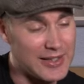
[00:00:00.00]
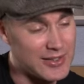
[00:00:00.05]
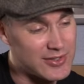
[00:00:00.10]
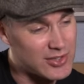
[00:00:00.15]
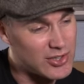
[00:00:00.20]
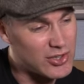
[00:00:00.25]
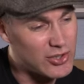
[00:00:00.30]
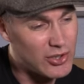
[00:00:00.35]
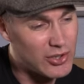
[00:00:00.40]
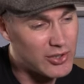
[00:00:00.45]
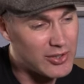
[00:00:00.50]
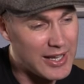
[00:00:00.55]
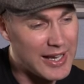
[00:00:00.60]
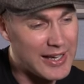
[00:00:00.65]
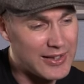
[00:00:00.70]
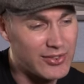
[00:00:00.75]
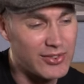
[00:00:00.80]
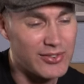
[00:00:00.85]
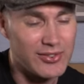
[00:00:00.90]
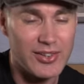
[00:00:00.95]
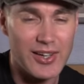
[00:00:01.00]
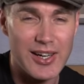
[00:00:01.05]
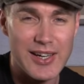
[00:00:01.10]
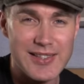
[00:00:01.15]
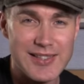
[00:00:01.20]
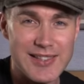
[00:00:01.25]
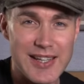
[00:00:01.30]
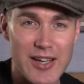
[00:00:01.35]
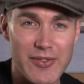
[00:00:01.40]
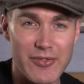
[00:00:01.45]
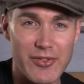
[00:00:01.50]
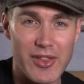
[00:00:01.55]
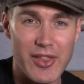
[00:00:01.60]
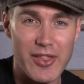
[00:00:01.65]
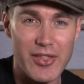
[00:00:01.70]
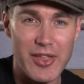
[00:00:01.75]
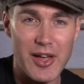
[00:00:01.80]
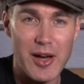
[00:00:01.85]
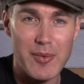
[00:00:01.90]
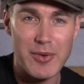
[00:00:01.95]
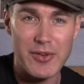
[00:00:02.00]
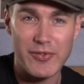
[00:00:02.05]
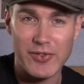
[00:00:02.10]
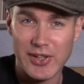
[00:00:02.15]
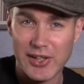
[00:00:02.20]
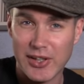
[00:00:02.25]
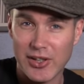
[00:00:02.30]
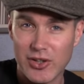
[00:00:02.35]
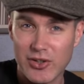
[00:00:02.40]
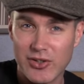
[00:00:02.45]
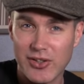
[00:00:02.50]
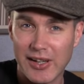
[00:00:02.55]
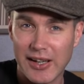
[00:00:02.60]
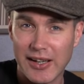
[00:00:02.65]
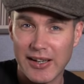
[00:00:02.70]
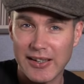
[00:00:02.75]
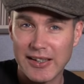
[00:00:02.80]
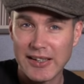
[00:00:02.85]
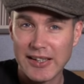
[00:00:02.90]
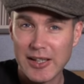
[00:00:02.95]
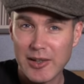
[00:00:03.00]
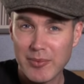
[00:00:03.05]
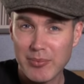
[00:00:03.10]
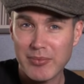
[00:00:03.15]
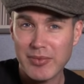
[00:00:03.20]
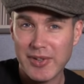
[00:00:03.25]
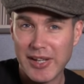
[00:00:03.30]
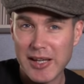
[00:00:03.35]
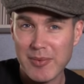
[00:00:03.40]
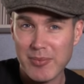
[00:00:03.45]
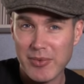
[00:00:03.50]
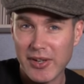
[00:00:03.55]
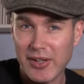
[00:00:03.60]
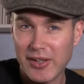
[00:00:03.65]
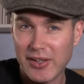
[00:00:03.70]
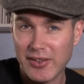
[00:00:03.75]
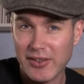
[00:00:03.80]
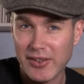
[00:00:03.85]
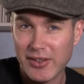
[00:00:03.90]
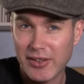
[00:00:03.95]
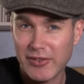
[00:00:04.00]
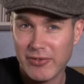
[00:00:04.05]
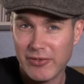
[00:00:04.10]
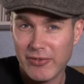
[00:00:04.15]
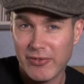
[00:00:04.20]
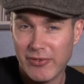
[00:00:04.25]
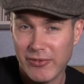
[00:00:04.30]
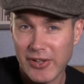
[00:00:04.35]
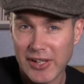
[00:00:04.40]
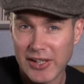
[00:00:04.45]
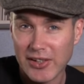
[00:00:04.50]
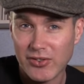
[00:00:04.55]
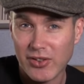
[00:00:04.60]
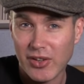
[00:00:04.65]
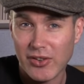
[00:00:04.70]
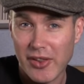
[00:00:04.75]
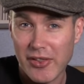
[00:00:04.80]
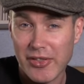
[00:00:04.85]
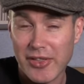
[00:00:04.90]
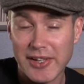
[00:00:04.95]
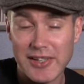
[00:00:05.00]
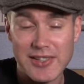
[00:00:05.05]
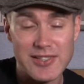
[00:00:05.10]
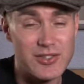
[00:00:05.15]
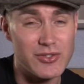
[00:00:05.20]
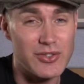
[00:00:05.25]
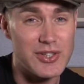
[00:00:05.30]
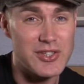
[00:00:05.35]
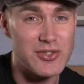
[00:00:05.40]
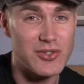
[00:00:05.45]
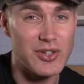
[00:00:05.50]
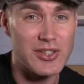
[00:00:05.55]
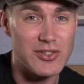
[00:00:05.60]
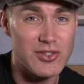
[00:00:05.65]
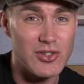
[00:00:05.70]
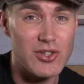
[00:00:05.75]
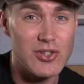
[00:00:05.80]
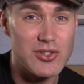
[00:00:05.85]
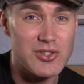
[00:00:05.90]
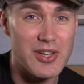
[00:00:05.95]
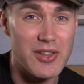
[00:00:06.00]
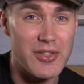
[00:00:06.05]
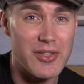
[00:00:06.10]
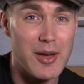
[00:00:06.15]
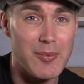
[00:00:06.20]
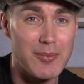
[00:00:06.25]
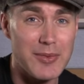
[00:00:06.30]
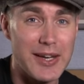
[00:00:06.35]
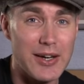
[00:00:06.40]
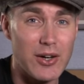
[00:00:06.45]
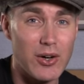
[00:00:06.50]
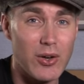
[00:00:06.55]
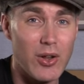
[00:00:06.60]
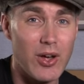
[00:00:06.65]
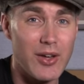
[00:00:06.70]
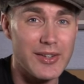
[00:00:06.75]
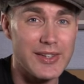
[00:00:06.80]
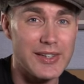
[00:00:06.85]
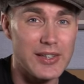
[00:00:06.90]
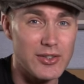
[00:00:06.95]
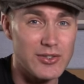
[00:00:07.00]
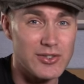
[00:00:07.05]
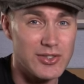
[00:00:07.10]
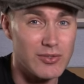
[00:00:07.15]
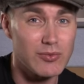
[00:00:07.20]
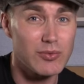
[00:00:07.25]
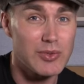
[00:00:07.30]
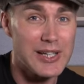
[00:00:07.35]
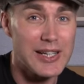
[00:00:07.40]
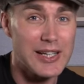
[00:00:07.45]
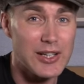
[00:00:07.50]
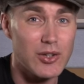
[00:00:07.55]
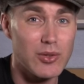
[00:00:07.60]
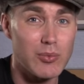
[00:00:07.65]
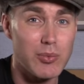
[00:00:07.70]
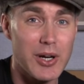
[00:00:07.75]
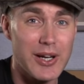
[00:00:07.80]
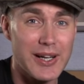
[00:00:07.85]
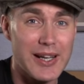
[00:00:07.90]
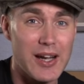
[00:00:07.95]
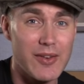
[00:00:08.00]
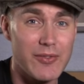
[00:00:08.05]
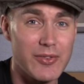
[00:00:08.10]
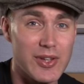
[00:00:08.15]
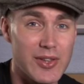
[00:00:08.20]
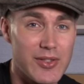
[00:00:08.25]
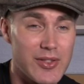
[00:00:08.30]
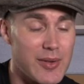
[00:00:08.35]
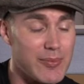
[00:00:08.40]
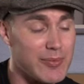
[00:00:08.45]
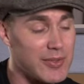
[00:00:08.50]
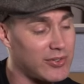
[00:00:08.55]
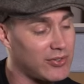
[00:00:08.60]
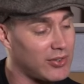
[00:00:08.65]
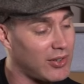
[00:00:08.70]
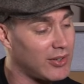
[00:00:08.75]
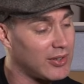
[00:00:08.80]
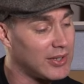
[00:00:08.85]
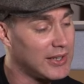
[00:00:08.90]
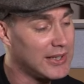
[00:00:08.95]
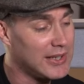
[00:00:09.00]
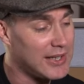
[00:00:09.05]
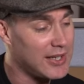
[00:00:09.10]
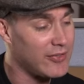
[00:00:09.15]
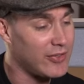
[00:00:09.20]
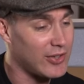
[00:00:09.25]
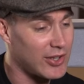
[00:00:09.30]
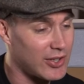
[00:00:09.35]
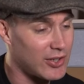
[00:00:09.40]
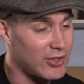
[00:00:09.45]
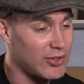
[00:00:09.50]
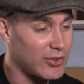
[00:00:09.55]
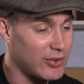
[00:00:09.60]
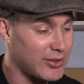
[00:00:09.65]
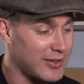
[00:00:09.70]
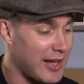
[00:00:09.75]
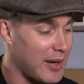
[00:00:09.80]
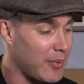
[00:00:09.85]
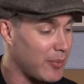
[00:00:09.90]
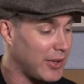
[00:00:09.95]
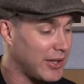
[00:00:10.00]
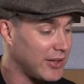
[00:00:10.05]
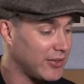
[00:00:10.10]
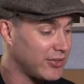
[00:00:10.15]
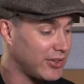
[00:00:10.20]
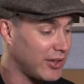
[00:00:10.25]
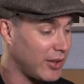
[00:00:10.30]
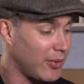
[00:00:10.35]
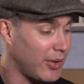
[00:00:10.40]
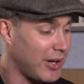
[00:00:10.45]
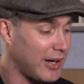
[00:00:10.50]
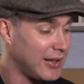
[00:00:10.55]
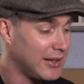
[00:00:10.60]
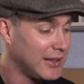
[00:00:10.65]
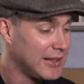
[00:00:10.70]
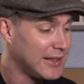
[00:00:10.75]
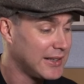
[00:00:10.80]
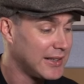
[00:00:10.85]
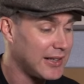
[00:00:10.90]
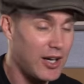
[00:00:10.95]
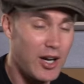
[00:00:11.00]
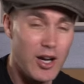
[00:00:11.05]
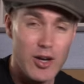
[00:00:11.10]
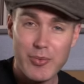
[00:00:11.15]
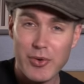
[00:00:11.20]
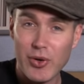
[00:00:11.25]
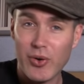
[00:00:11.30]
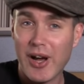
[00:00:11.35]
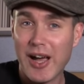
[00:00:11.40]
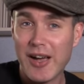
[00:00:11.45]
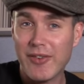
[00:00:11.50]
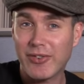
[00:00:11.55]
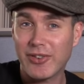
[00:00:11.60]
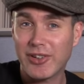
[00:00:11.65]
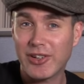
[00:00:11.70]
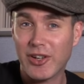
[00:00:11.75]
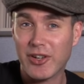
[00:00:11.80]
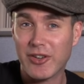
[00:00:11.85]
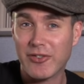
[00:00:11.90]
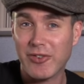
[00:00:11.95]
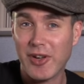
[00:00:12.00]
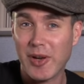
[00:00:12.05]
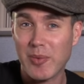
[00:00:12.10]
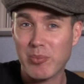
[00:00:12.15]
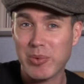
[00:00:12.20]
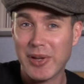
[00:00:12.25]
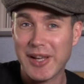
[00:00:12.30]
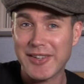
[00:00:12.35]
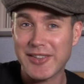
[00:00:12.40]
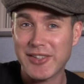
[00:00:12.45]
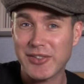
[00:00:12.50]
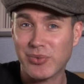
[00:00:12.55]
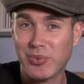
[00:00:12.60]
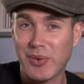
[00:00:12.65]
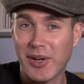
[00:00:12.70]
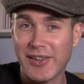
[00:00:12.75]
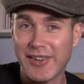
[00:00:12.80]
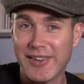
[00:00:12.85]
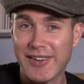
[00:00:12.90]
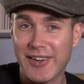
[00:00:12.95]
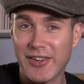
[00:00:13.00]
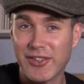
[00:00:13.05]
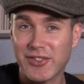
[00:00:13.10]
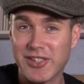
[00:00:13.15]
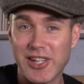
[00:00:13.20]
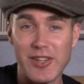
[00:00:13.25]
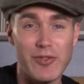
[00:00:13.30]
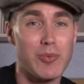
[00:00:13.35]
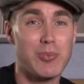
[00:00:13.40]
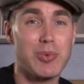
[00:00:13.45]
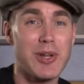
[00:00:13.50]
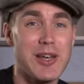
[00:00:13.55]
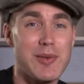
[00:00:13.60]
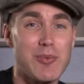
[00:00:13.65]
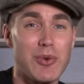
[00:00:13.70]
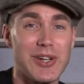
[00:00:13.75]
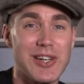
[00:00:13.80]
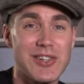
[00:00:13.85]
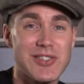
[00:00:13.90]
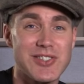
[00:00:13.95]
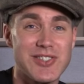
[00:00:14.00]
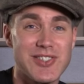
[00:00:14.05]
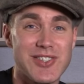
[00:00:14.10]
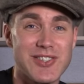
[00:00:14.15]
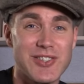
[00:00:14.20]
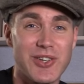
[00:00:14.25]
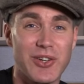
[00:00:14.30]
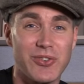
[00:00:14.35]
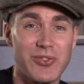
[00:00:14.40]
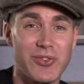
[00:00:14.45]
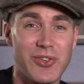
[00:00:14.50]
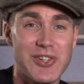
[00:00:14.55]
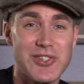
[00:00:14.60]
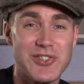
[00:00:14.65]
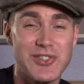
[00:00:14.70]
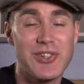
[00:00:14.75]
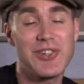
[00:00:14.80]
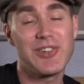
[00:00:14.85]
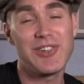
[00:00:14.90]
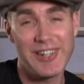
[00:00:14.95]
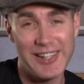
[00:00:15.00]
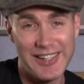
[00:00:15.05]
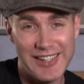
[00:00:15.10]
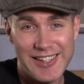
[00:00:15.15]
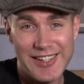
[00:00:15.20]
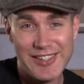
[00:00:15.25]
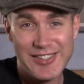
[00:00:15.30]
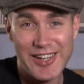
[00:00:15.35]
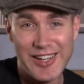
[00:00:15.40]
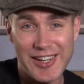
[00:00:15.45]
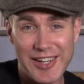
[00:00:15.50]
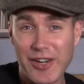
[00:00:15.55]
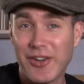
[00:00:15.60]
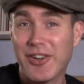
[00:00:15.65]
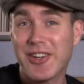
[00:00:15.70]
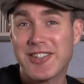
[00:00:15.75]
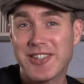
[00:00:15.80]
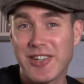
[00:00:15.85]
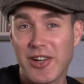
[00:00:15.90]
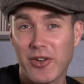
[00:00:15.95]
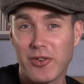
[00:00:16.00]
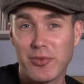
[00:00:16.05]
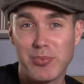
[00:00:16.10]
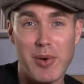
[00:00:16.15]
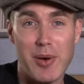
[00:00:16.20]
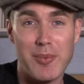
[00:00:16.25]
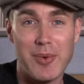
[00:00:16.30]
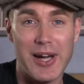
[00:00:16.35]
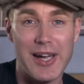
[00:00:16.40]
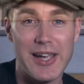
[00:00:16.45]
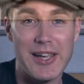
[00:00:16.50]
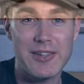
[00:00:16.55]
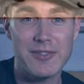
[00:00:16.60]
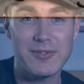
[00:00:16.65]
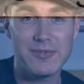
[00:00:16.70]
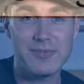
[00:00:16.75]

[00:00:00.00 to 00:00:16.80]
It's good exercise there for the thumb if you're going to keep the fingers on the thinnest three strings and use your thumb there a lot. You know, it's a really good workout for your thumb, this song, if you're going to do it that way. So I hope you'll have a lot of fun playing this one, and I'll see you for plenty more lessons and songs very soon. You take care of yourselves. Bye-bye.